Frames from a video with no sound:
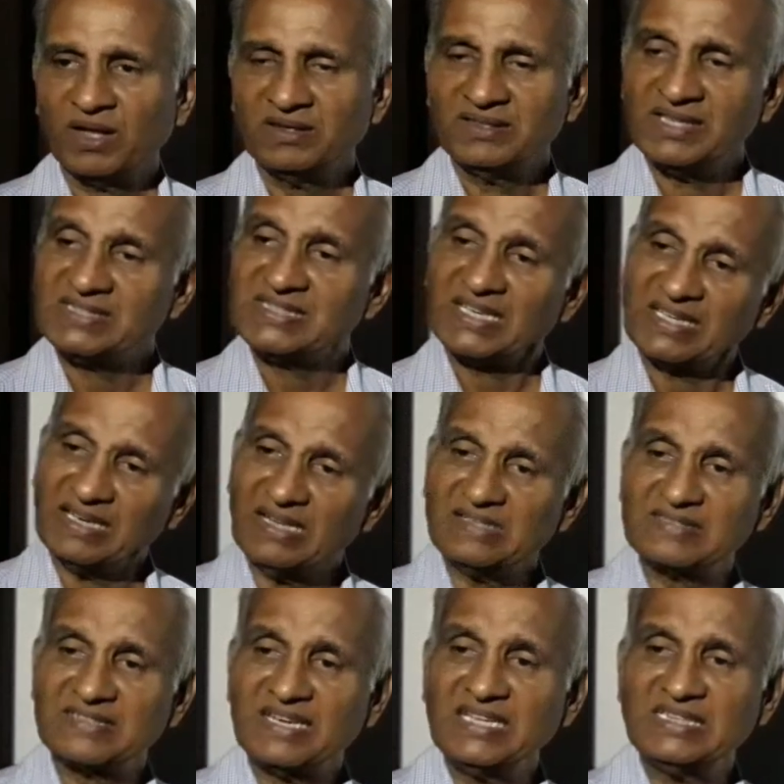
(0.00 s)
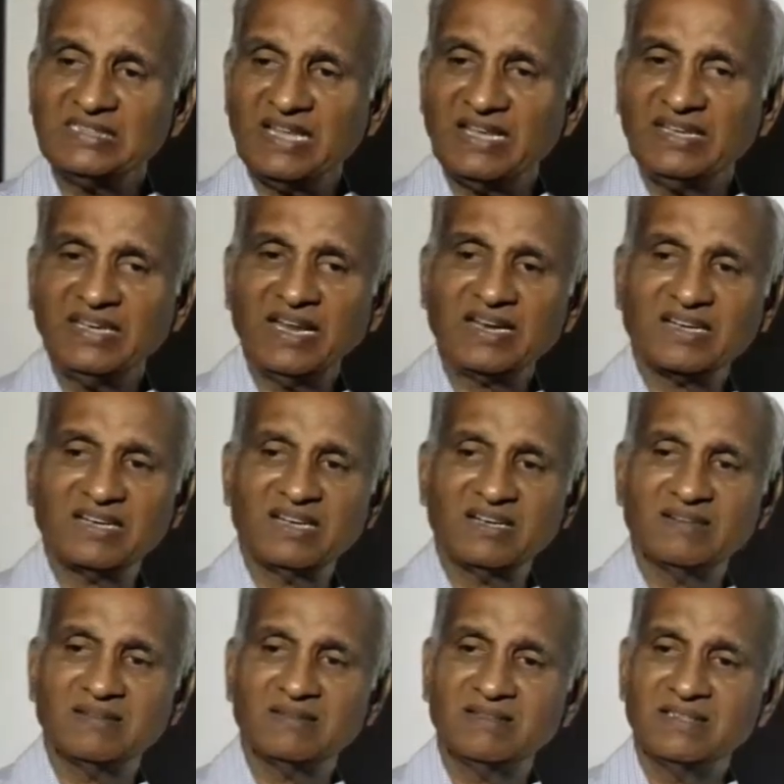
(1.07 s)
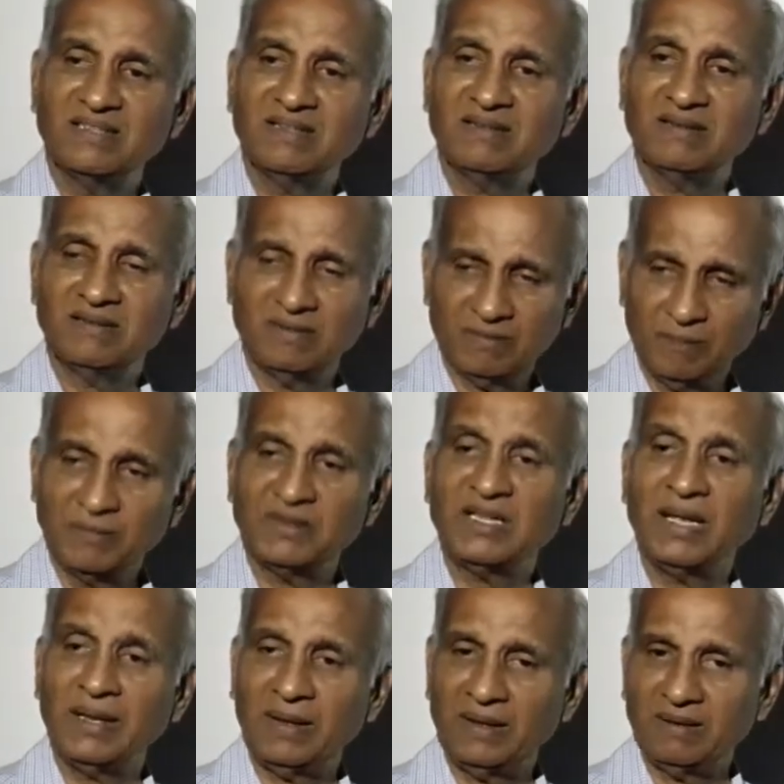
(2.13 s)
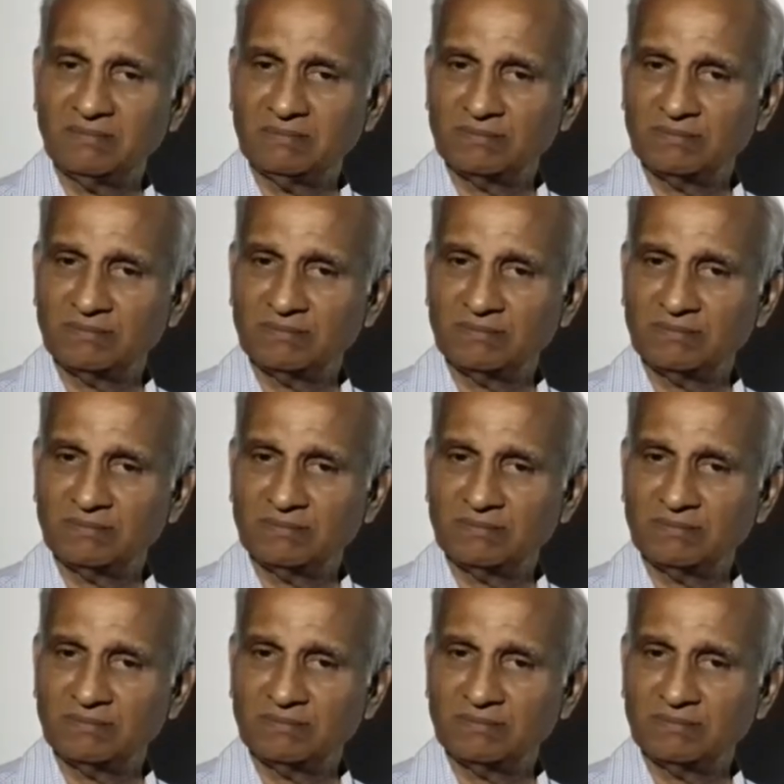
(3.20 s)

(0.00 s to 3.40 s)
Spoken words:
The signals reach the